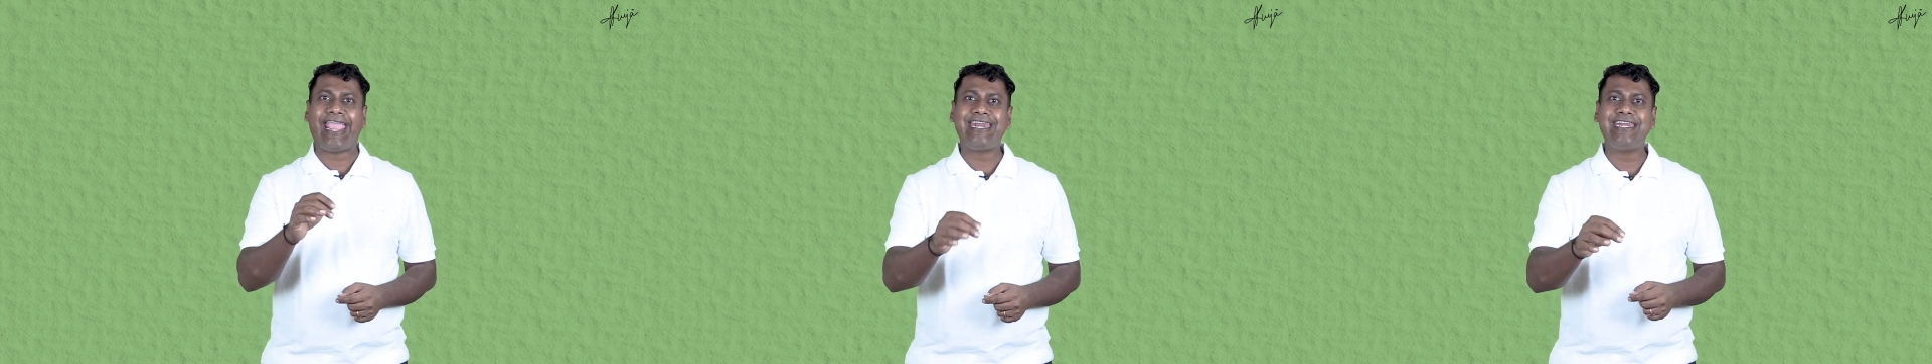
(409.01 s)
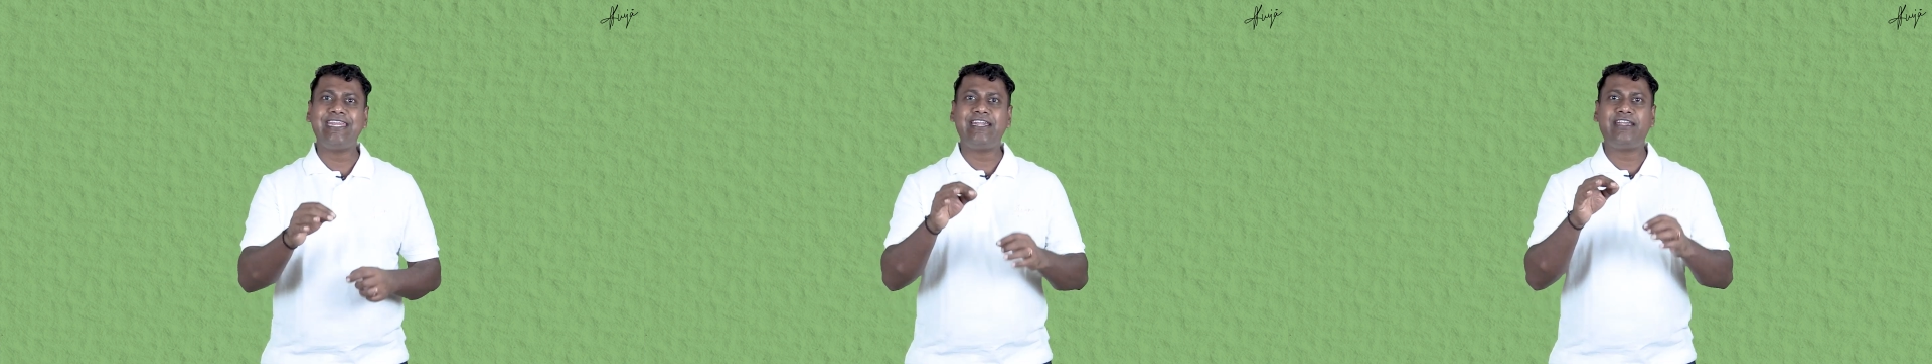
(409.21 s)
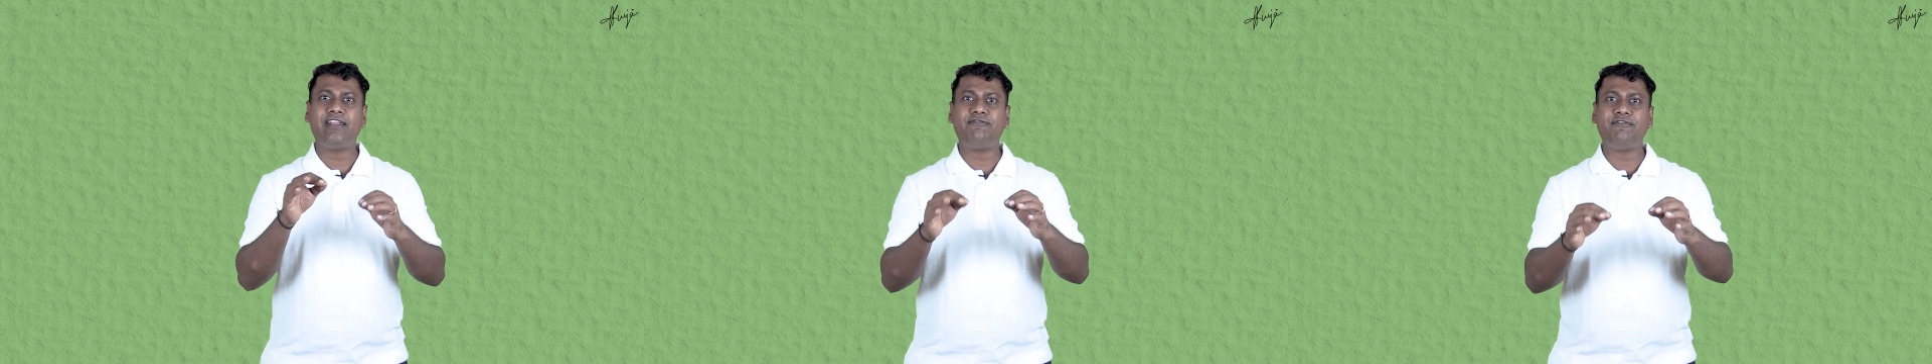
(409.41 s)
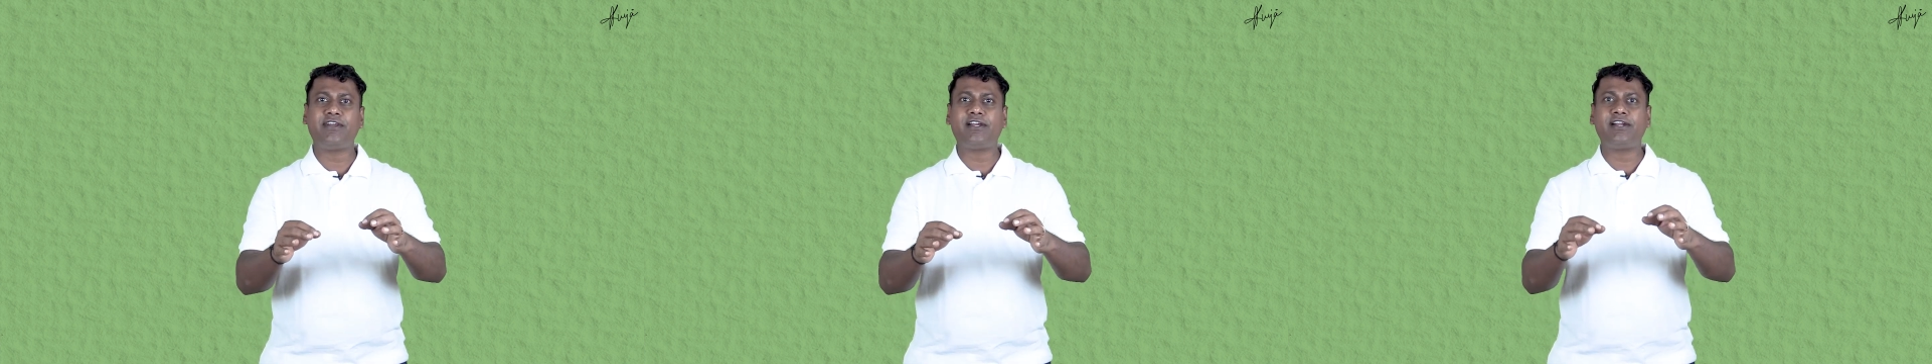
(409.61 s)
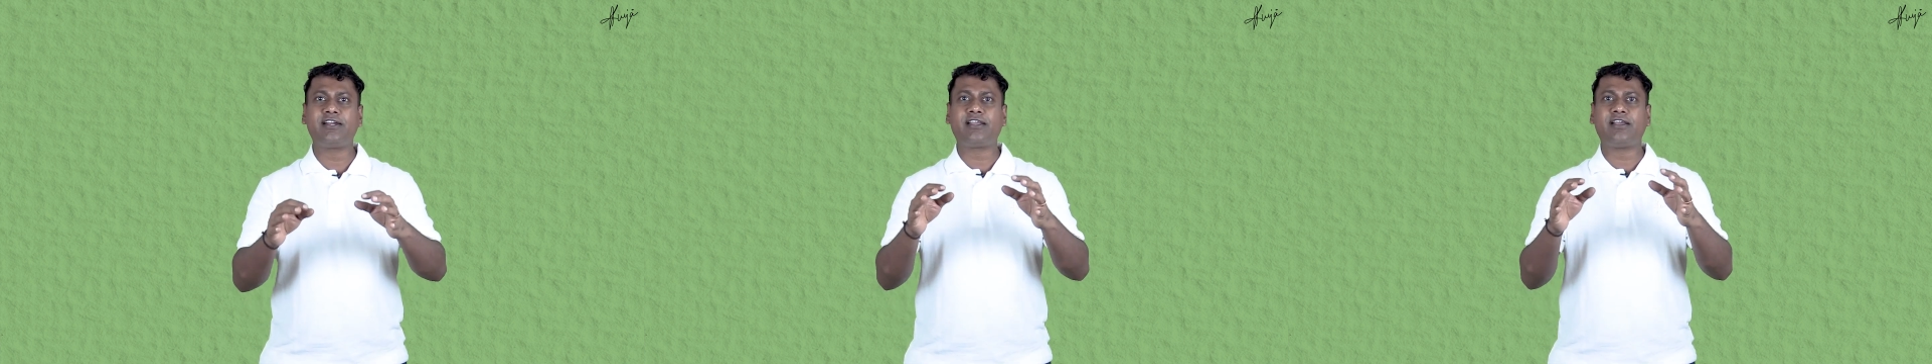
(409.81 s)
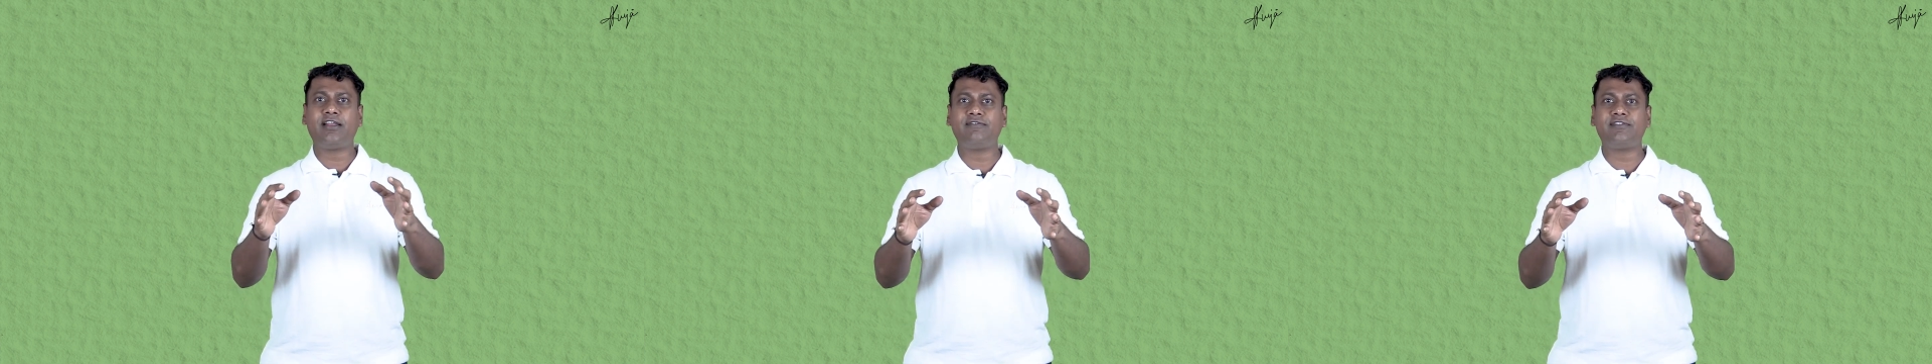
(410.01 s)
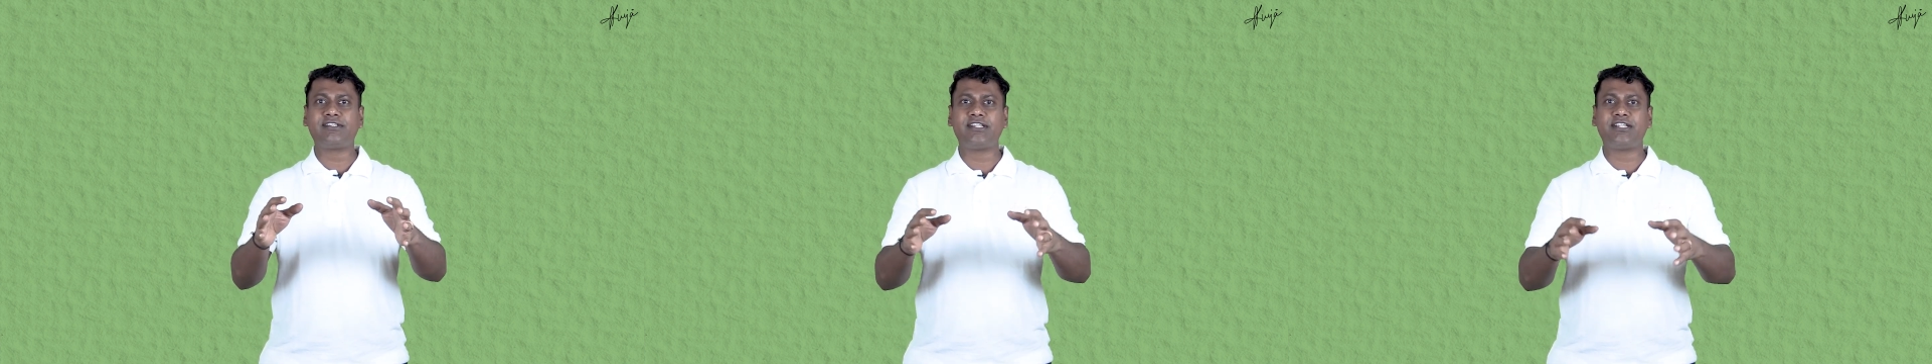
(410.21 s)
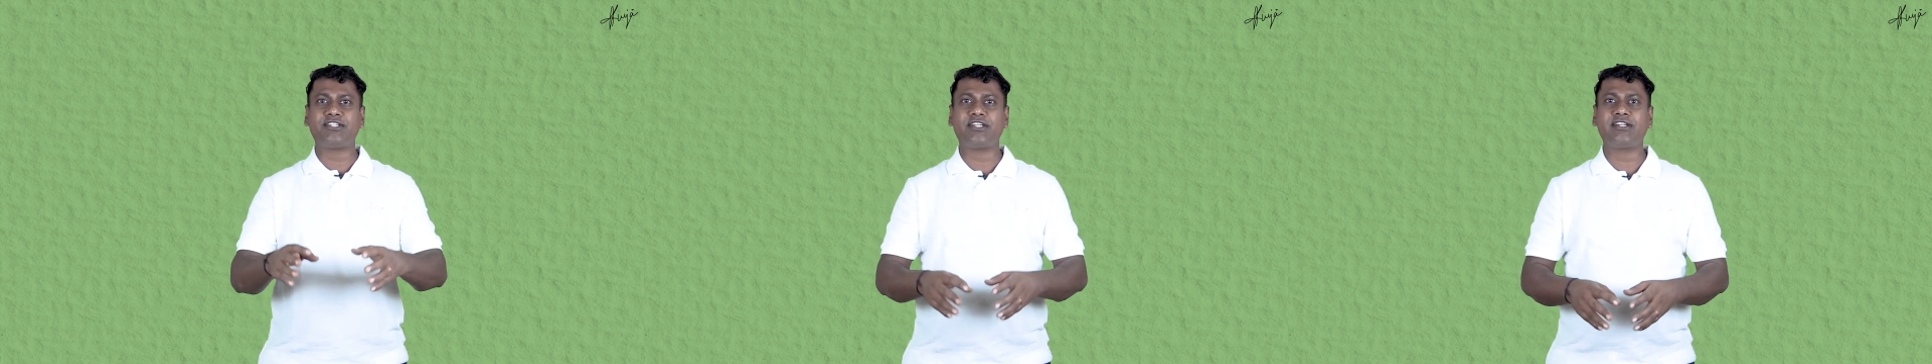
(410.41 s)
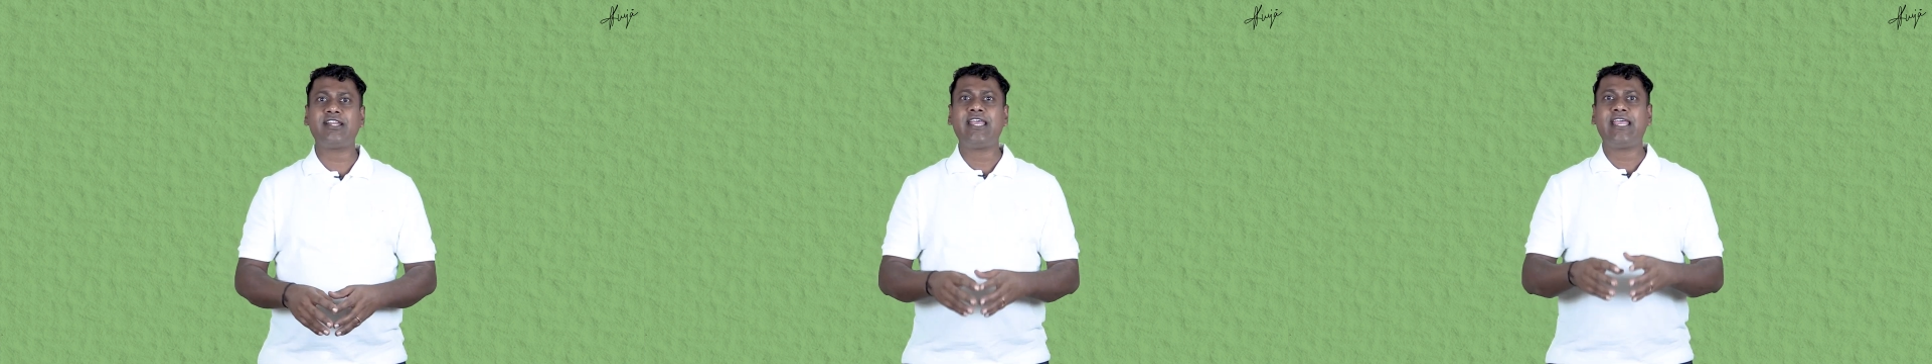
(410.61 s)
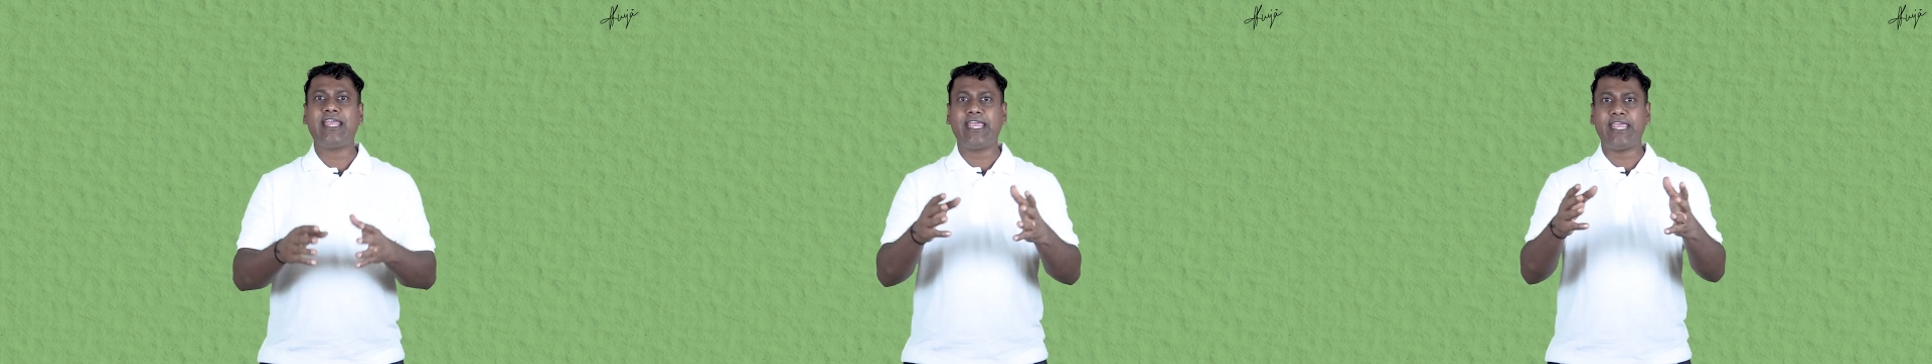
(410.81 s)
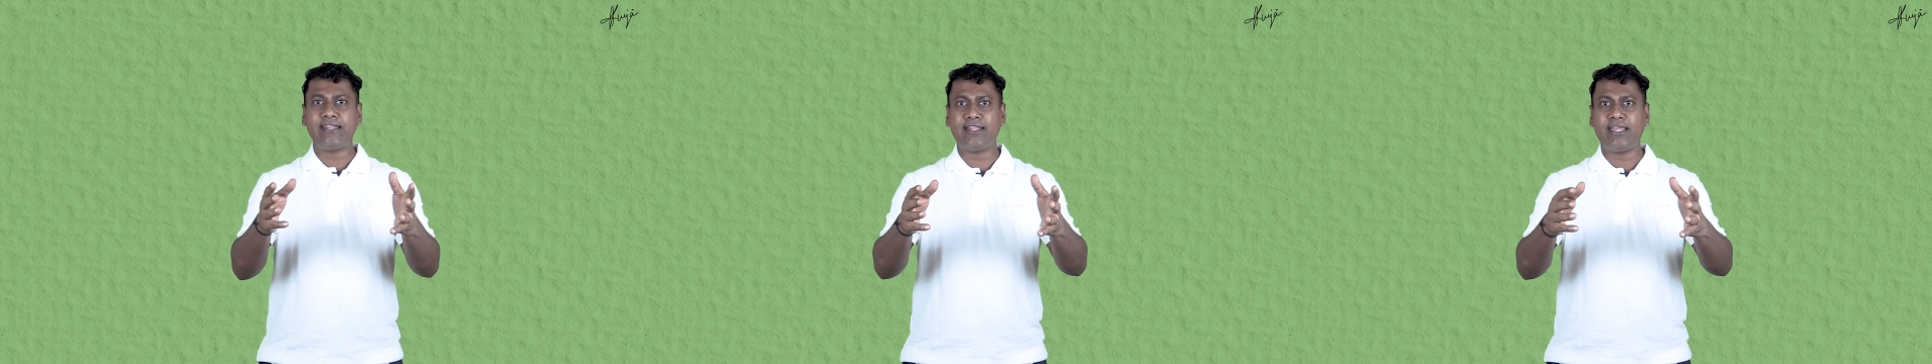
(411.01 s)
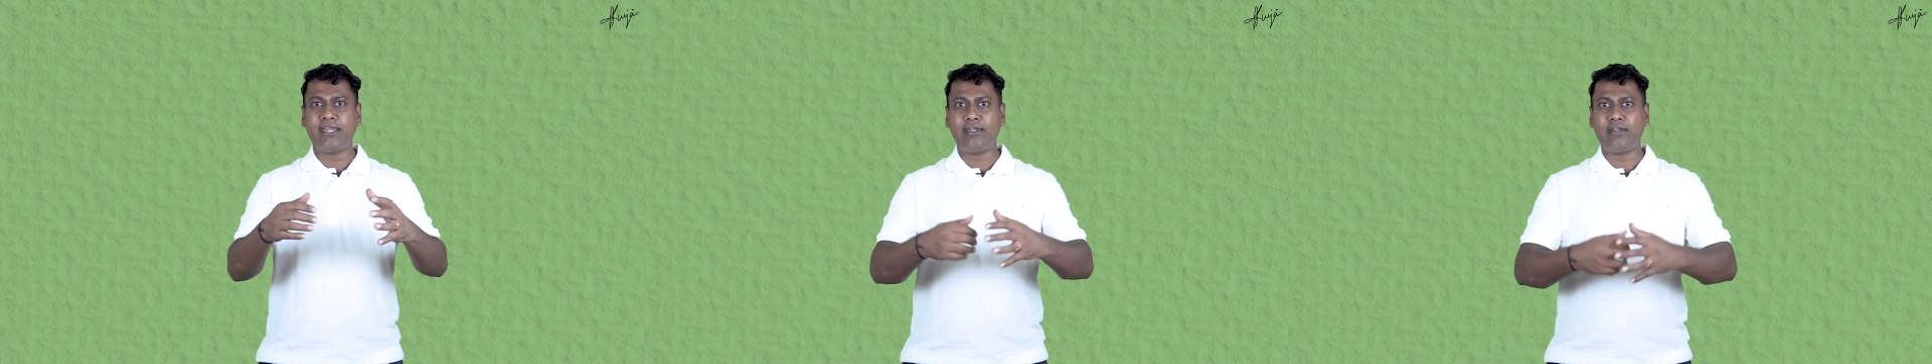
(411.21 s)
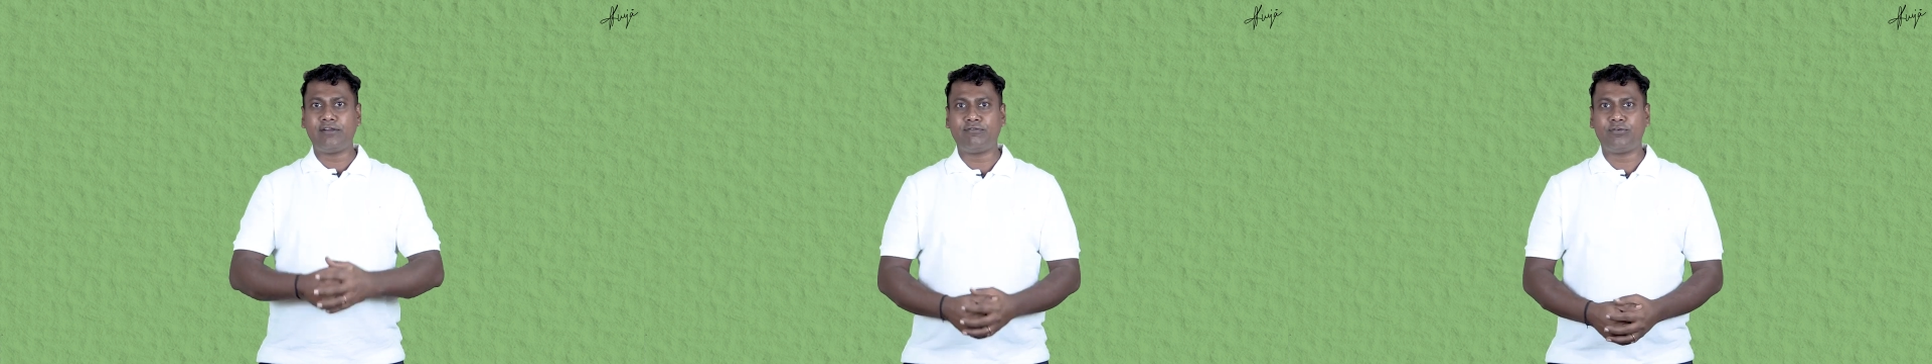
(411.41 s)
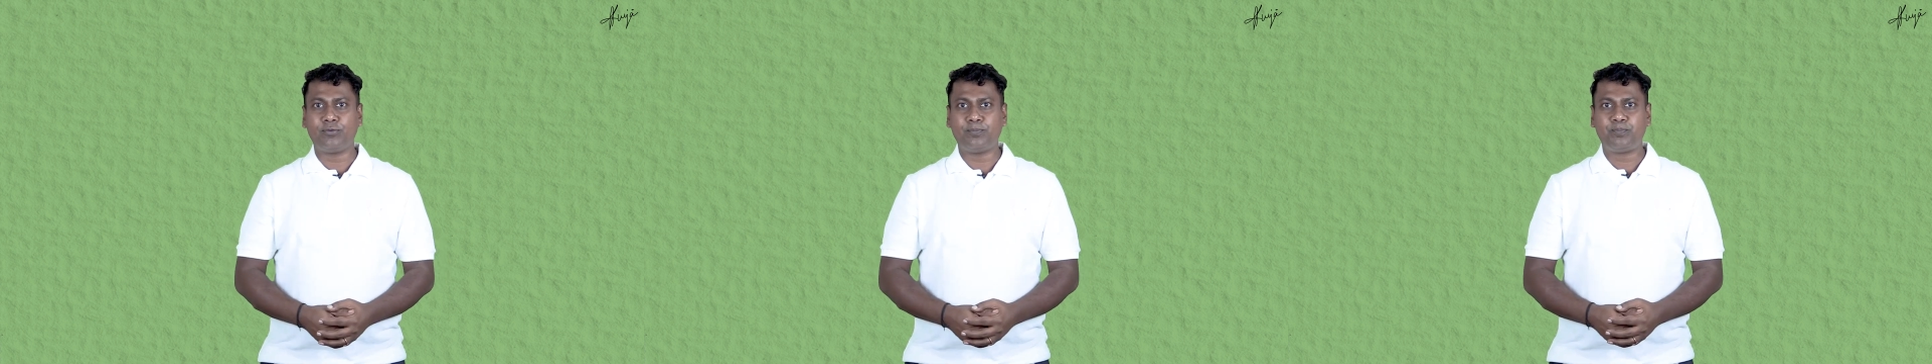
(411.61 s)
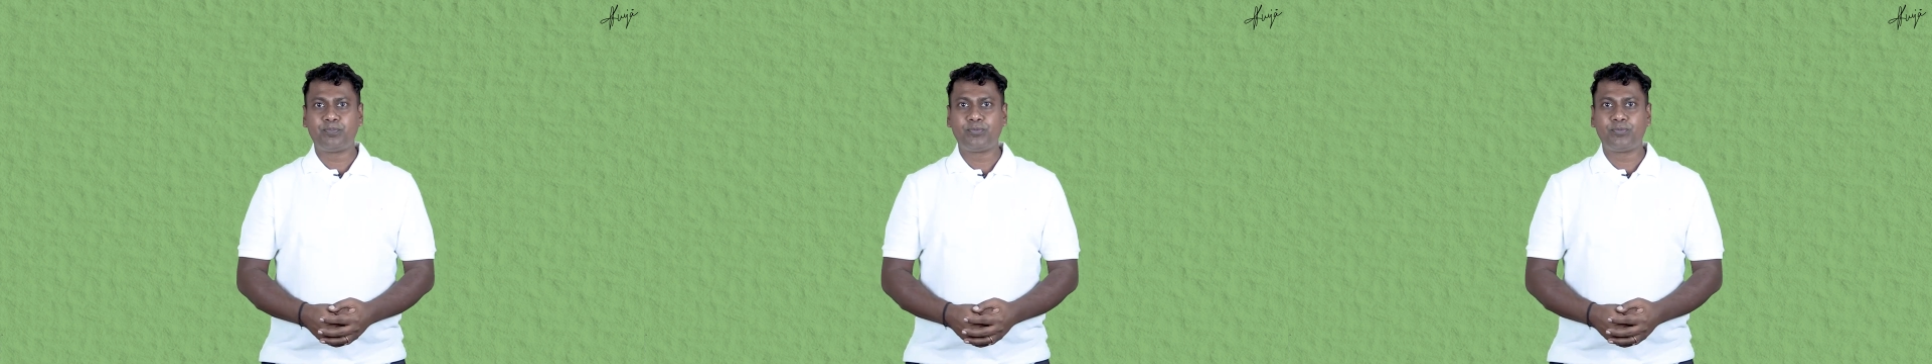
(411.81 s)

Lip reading: any difficult conversation in the interview.